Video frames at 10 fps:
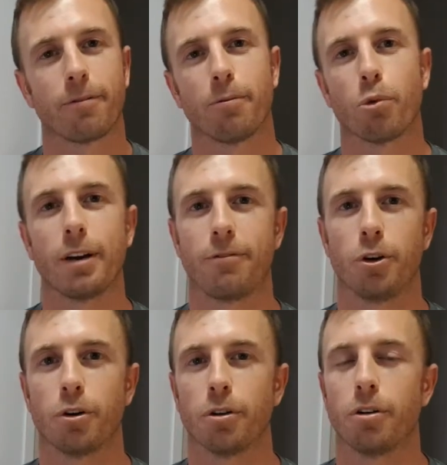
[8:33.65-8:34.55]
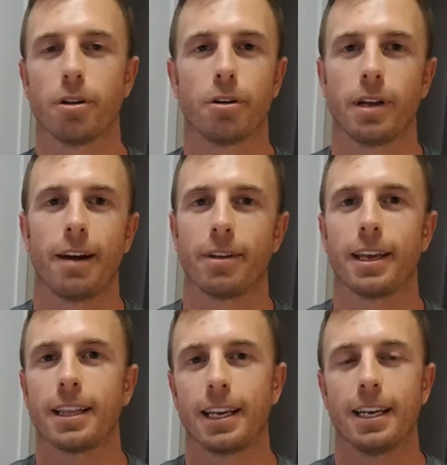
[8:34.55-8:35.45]
refuel all
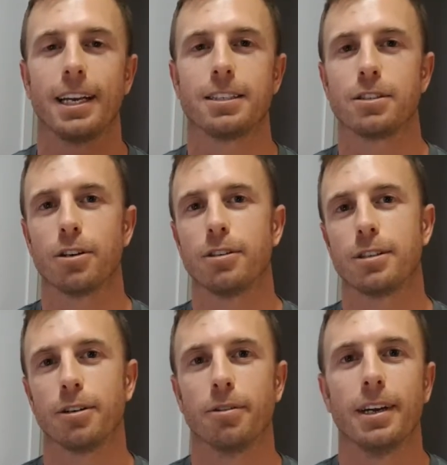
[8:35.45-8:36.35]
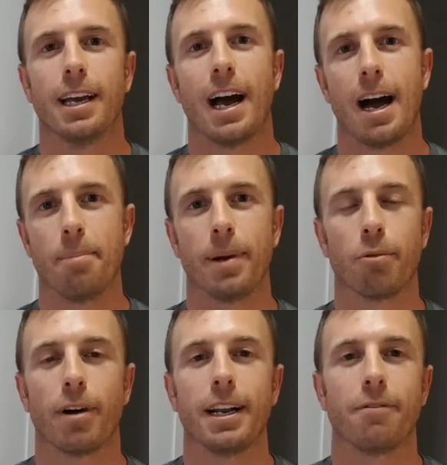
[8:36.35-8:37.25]
everything that you need to do to be
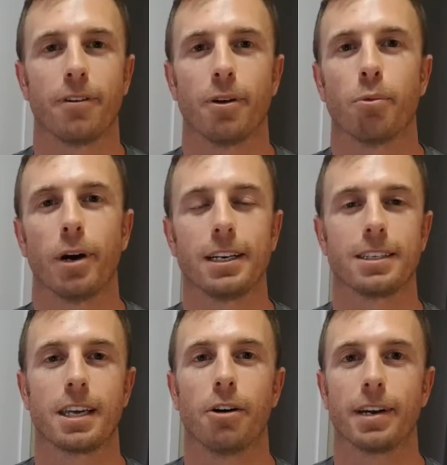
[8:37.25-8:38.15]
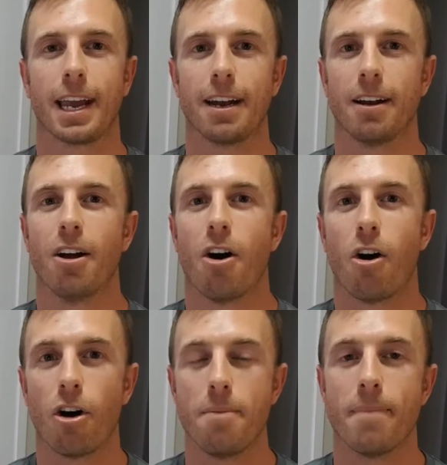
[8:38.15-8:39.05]
ready for the week to go again
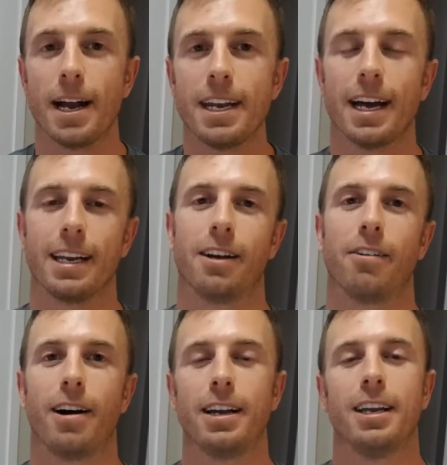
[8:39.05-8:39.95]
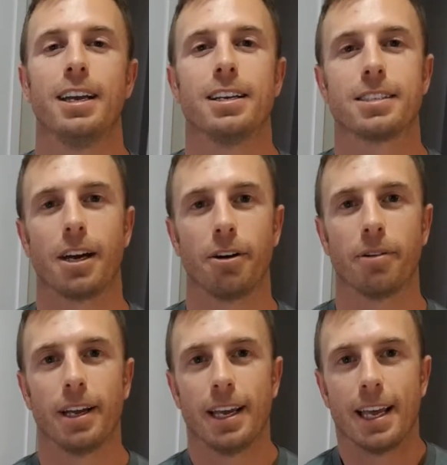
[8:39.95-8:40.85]
on Monday. All right,
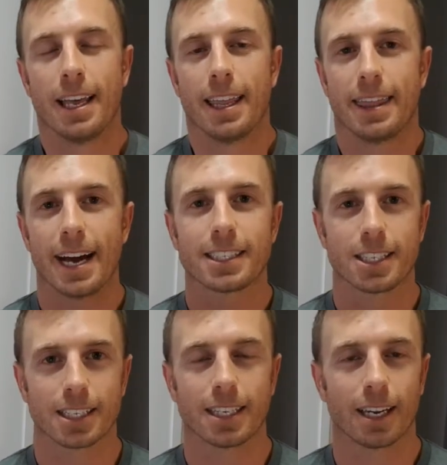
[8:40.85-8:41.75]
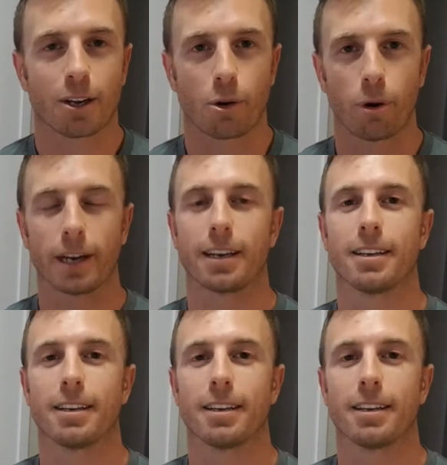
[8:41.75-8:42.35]
so that's just a quick